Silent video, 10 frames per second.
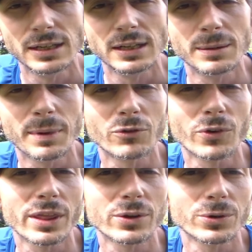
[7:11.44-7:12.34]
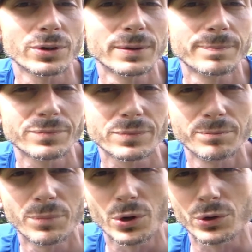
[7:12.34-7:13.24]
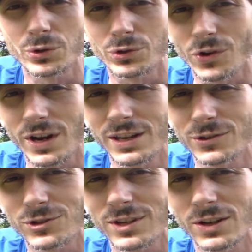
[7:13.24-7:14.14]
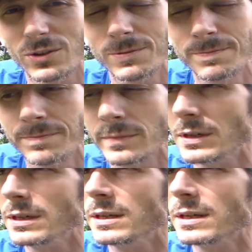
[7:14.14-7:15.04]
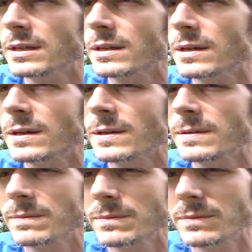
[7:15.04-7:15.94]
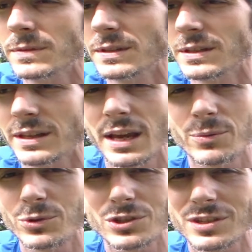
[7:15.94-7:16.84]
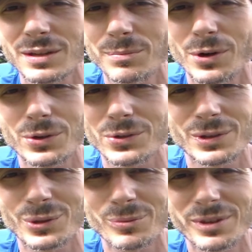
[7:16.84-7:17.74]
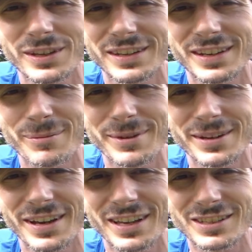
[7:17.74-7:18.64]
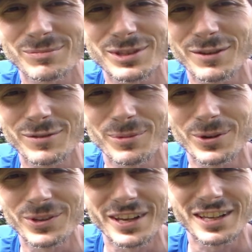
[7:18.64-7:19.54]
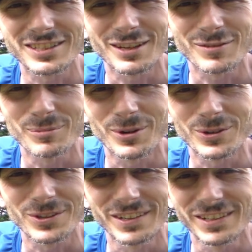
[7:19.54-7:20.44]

I'd rather barter or trade or sell. And yeah, we're just going to barter a little bit. I mean, I got some stuff to barter, they got stuff to barter.